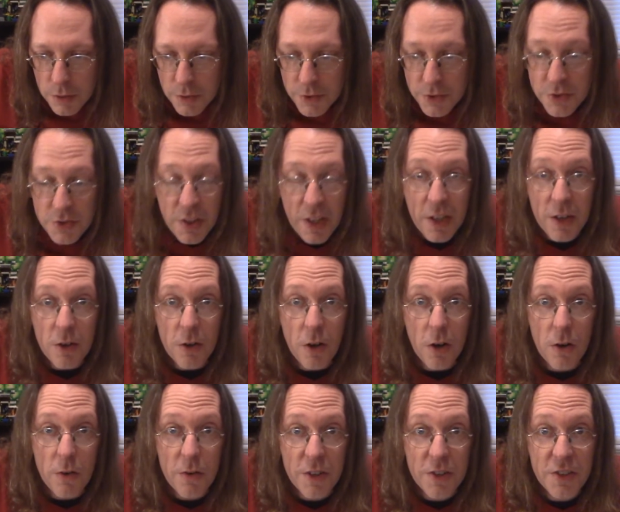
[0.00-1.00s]
single
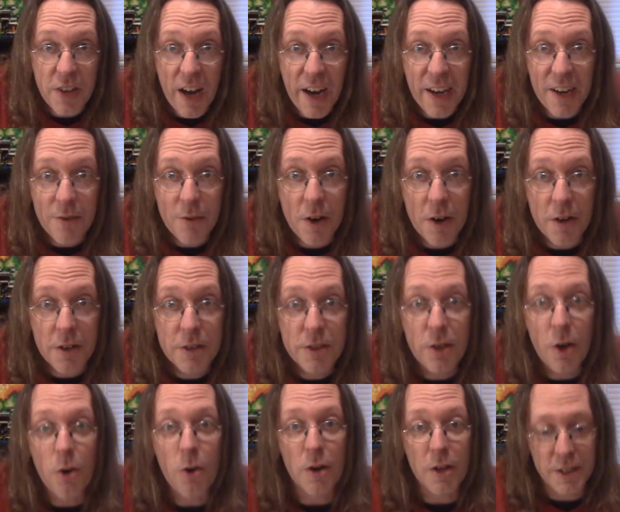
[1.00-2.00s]
over second. Runner
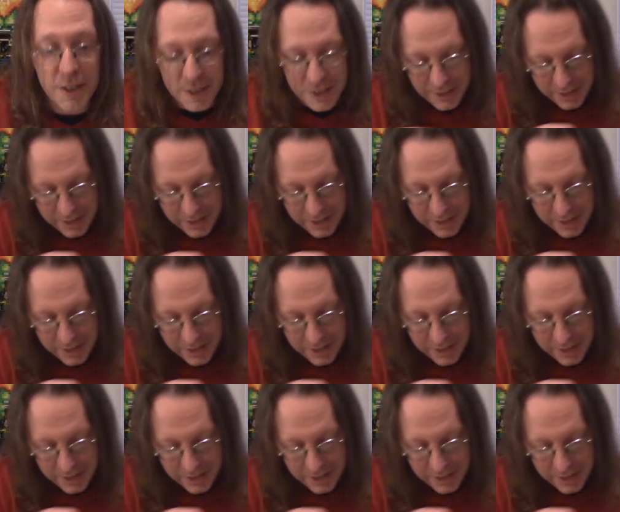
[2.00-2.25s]
scores.